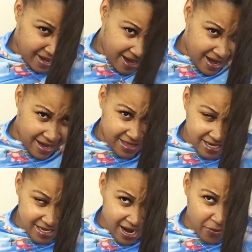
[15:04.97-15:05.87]
And
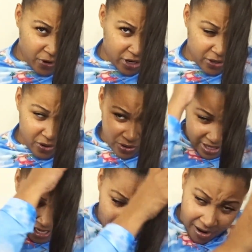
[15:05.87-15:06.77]
this time we're gonna go
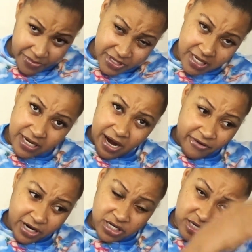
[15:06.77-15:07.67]
in the opposite
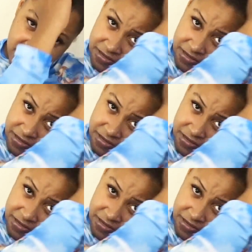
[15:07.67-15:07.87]
direction.